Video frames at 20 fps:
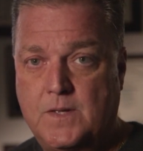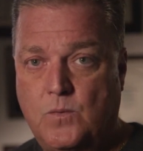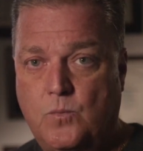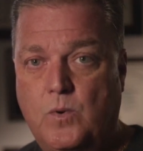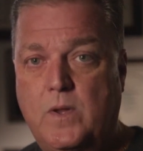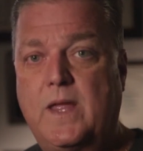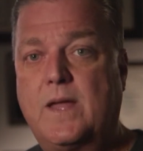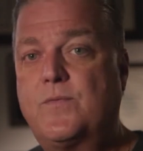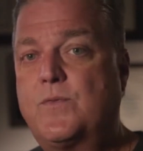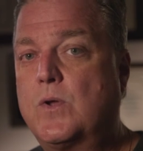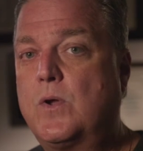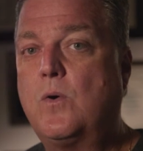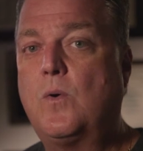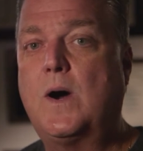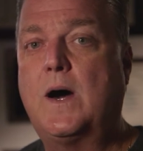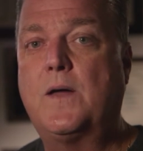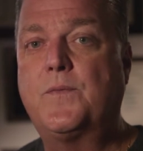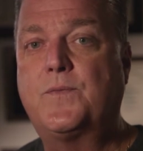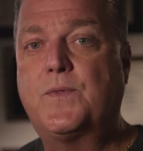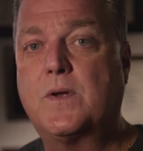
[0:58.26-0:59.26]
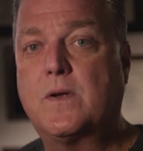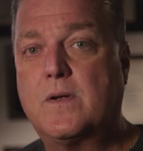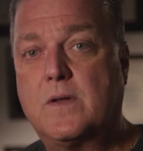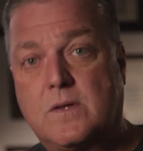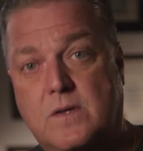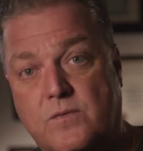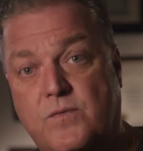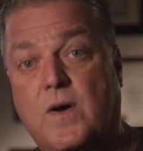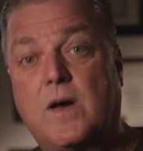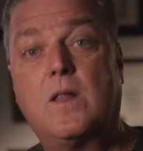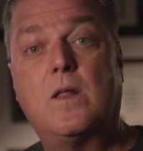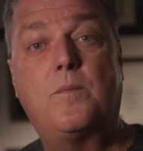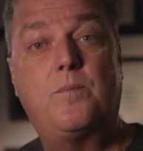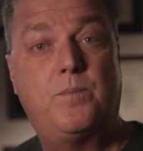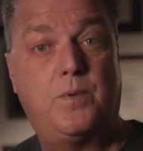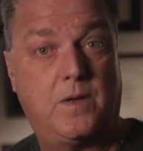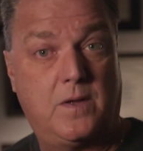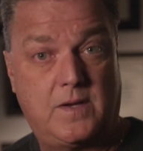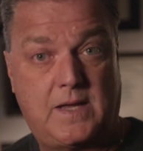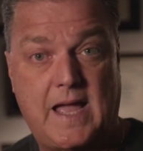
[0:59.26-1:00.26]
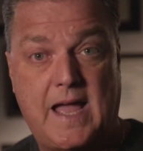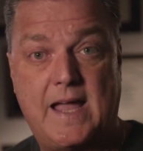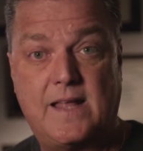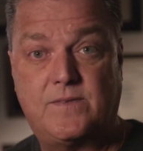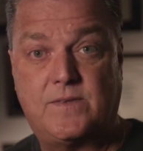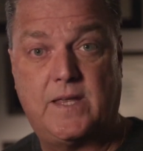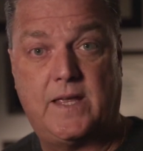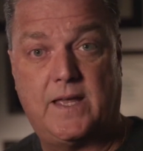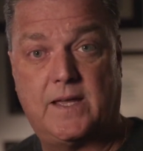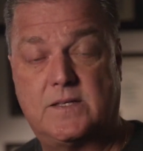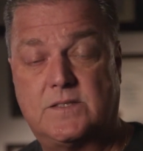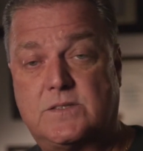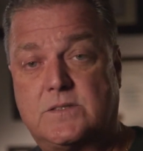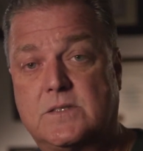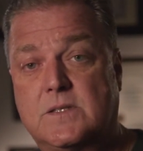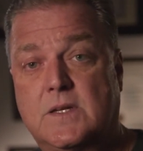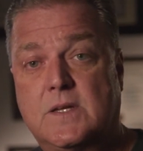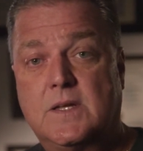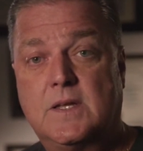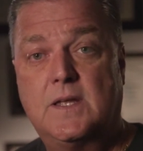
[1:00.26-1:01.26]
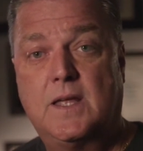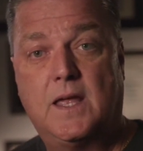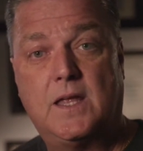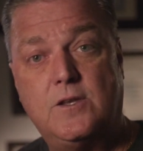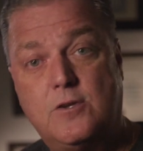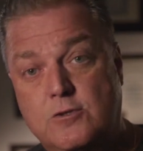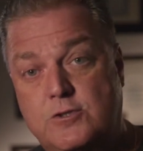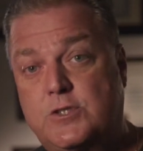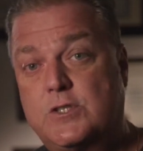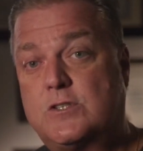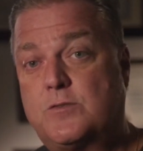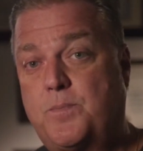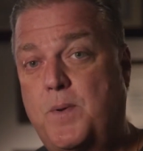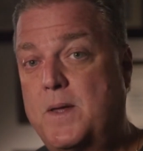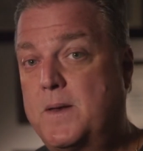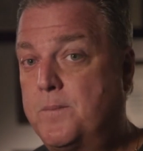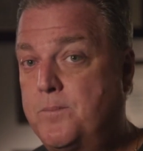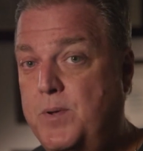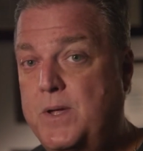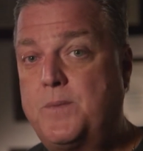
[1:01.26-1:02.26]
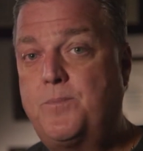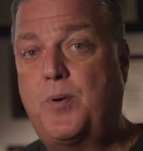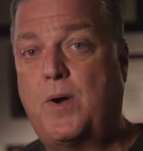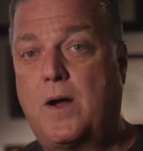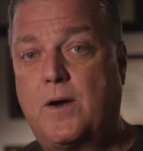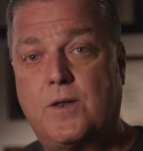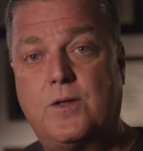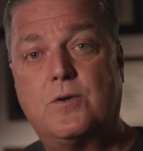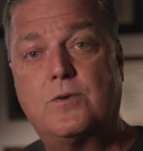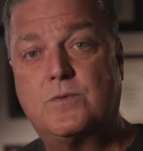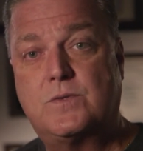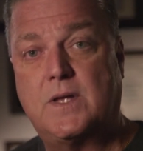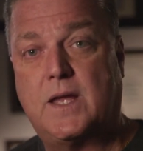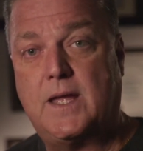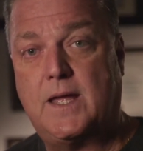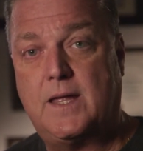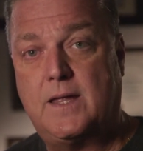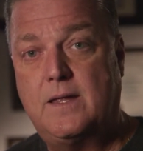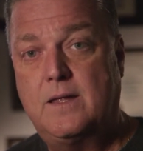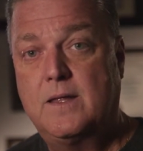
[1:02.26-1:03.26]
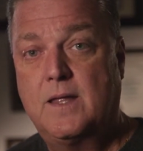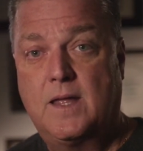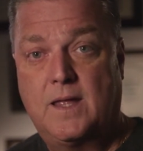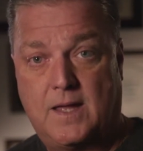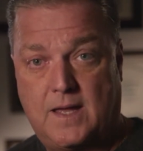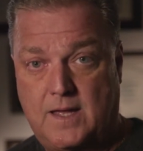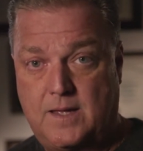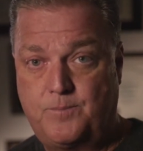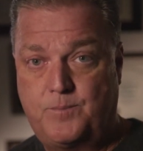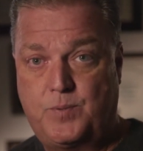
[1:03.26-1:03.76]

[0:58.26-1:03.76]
We have to go out there and develop contacts. And you should spend a big part of your day on